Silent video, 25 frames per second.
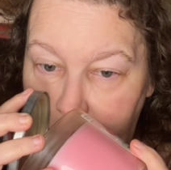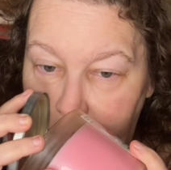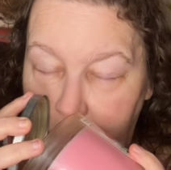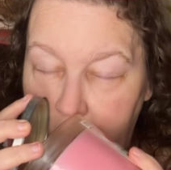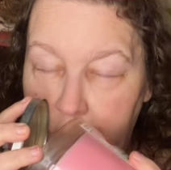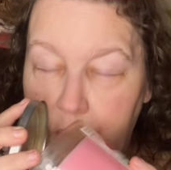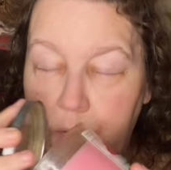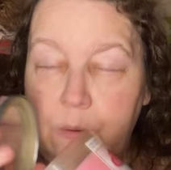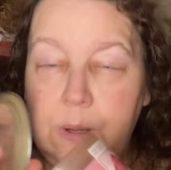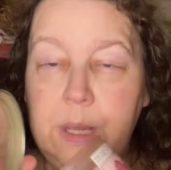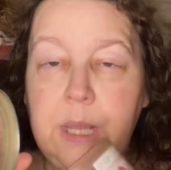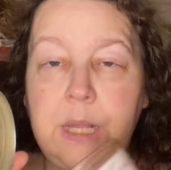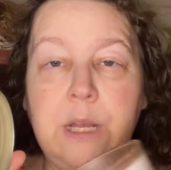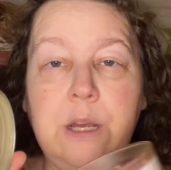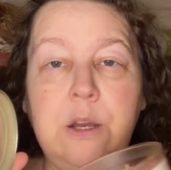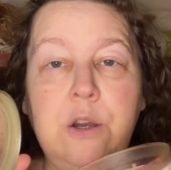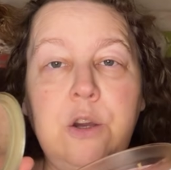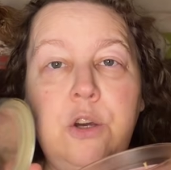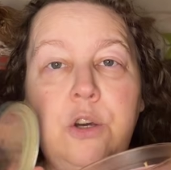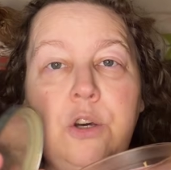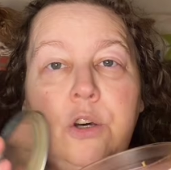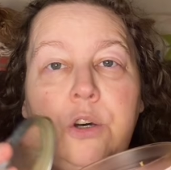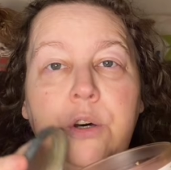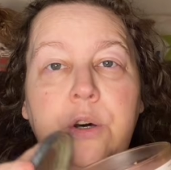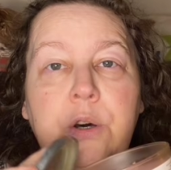You get a
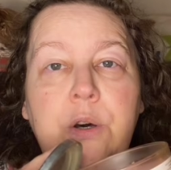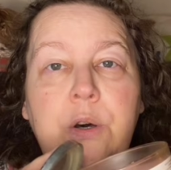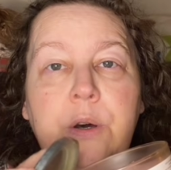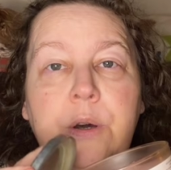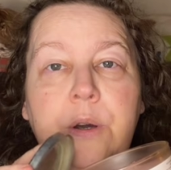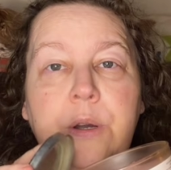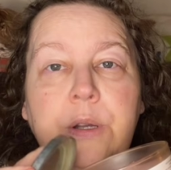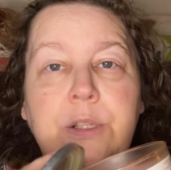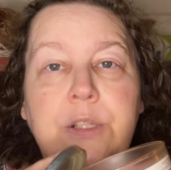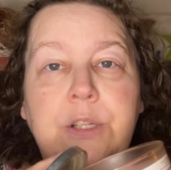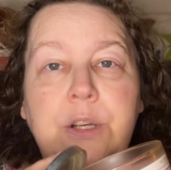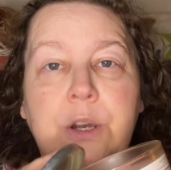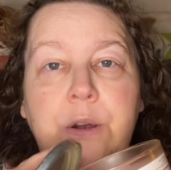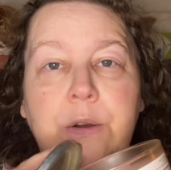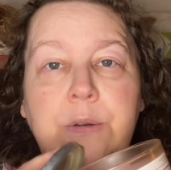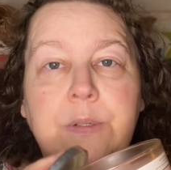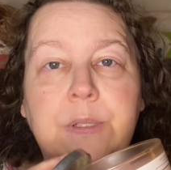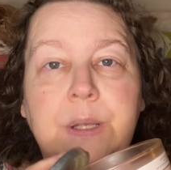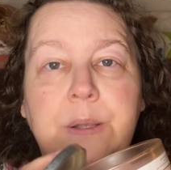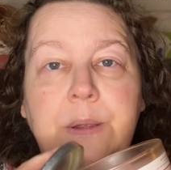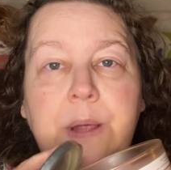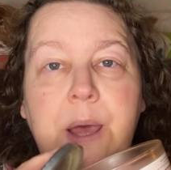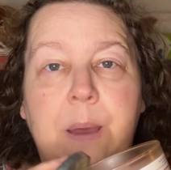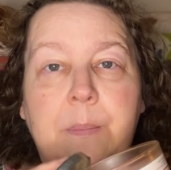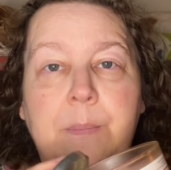good dose
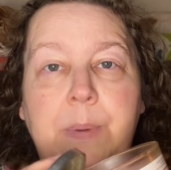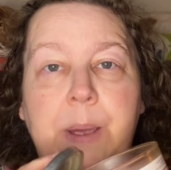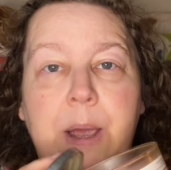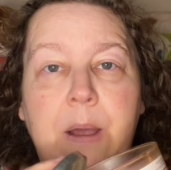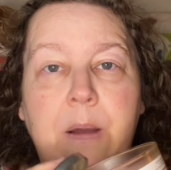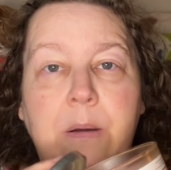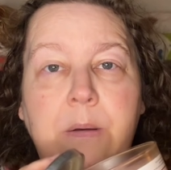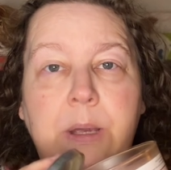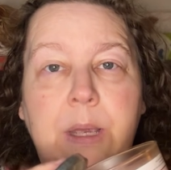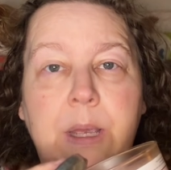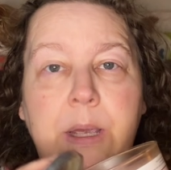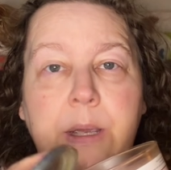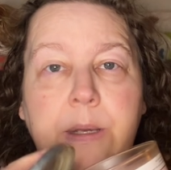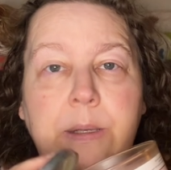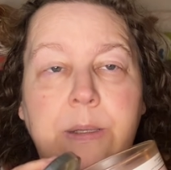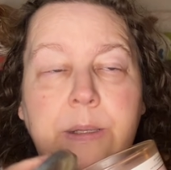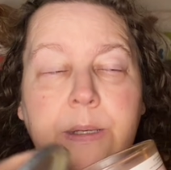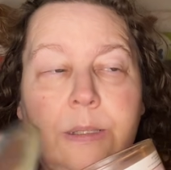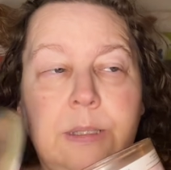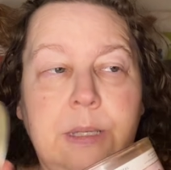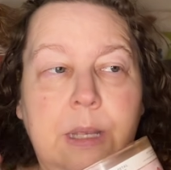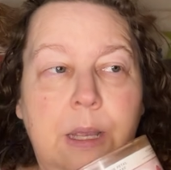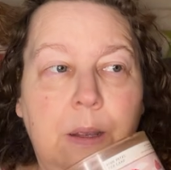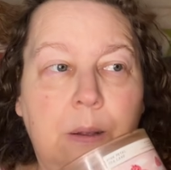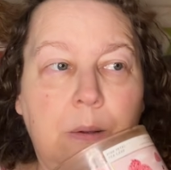of that pound cake in
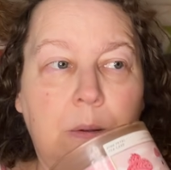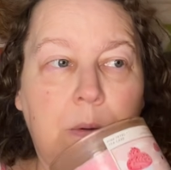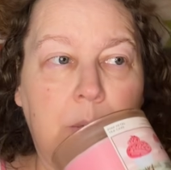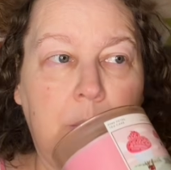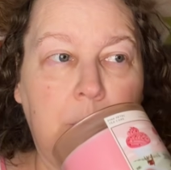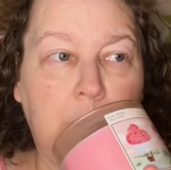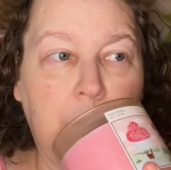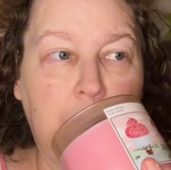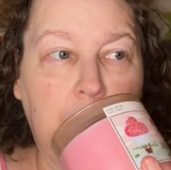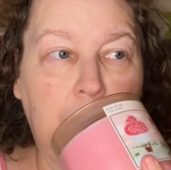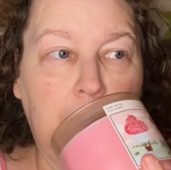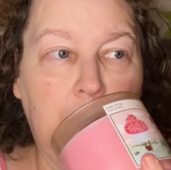this candle.